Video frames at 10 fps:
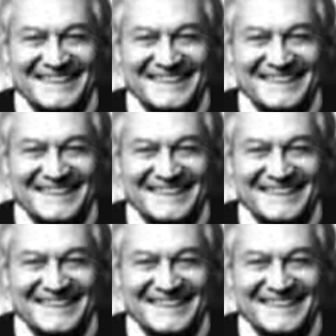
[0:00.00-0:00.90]

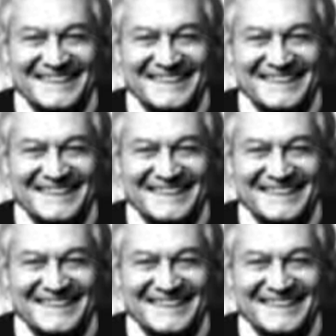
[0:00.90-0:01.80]

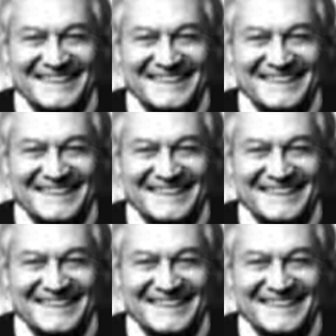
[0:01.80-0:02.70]

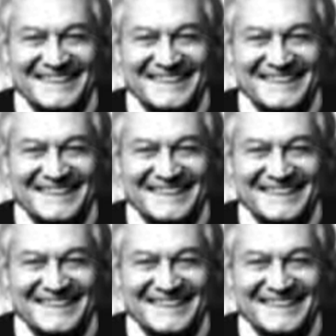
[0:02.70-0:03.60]

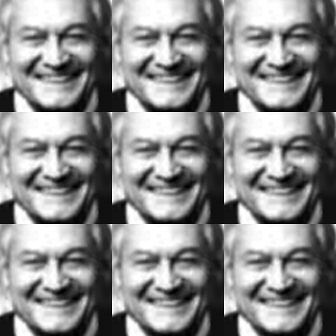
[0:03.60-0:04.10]
(no lip movement)